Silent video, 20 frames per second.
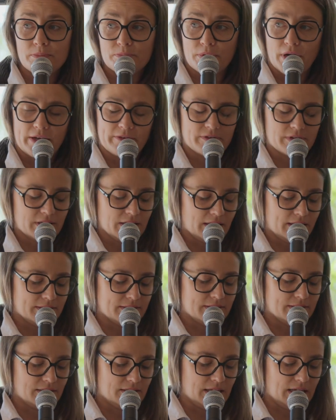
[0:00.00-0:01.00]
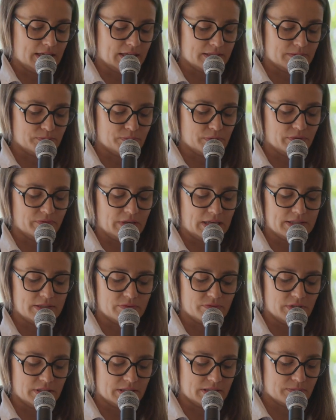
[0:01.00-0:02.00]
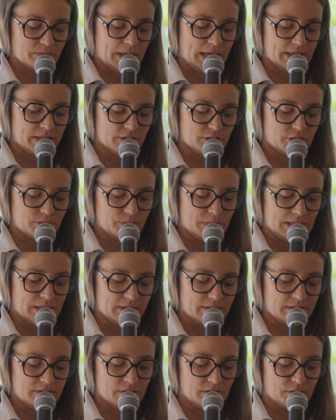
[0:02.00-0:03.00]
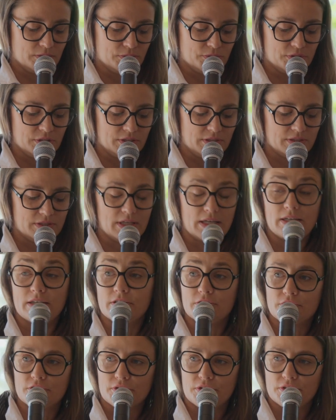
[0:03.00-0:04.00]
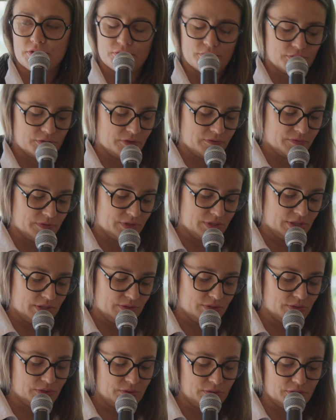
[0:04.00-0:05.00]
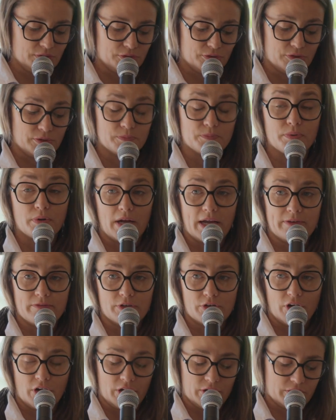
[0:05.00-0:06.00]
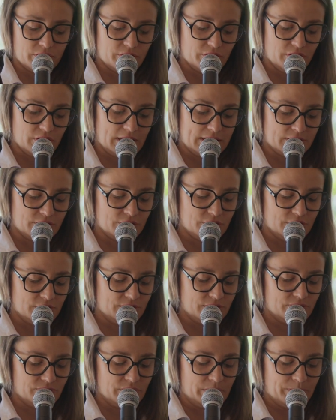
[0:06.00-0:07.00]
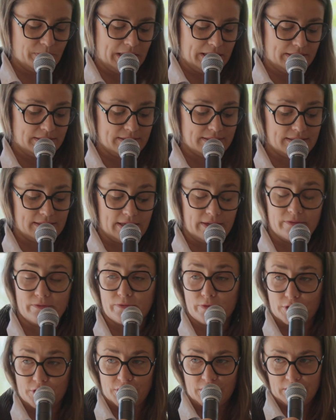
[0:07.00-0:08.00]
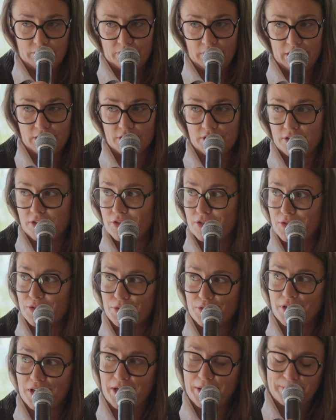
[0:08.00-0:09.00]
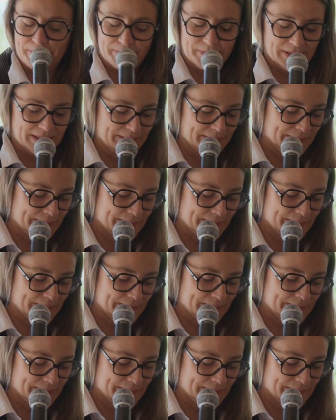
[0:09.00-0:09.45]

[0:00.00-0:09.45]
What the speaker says: Private Client Select provides risk management solutions and insurance services to ensure private art collections remain safe for generations to come.